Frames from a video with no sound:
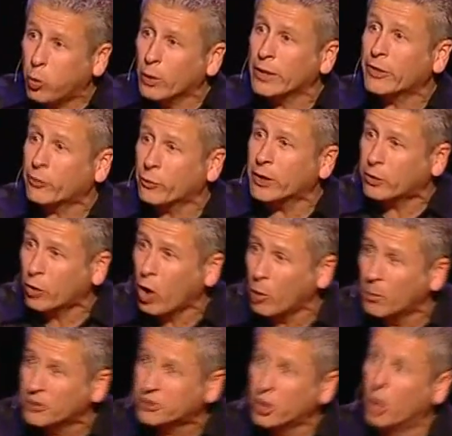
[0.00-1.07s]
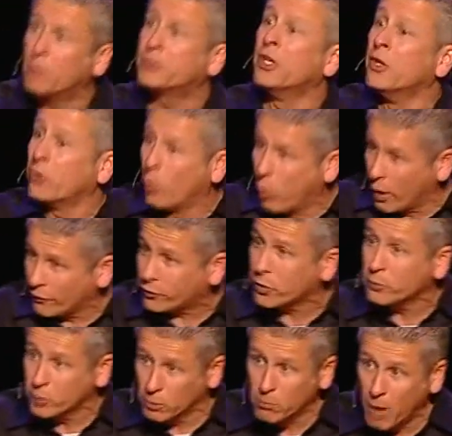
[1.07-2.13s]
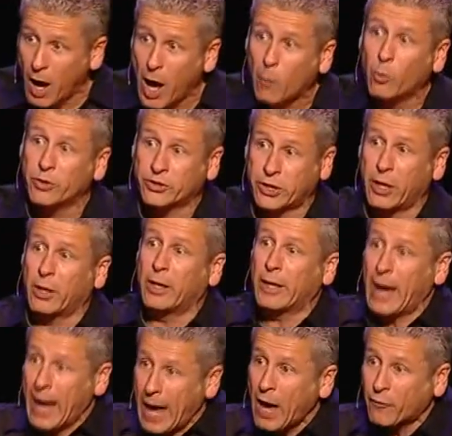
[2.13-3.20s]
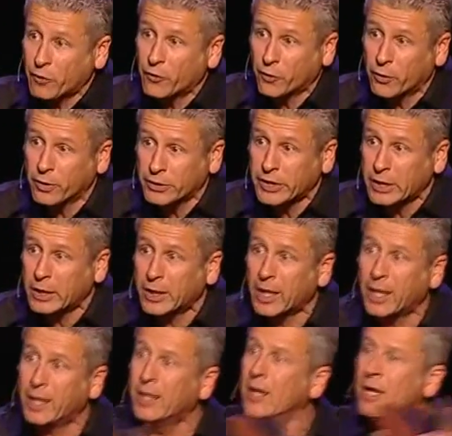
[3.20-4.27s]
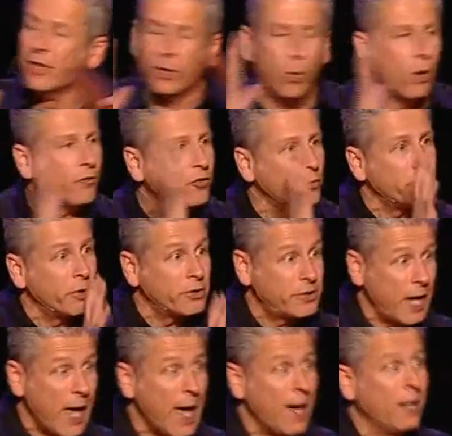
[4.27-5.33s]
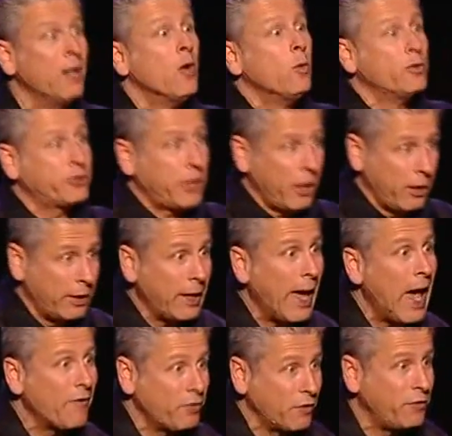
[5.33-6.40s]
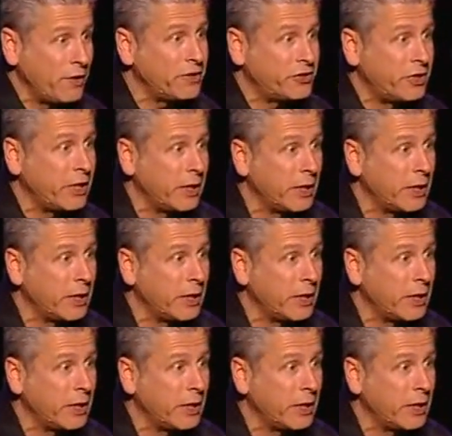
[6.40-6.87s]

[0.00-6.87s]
23 chromosomes. The one from your mom was carrying half of her DNA. The one from your dad was carrying half of his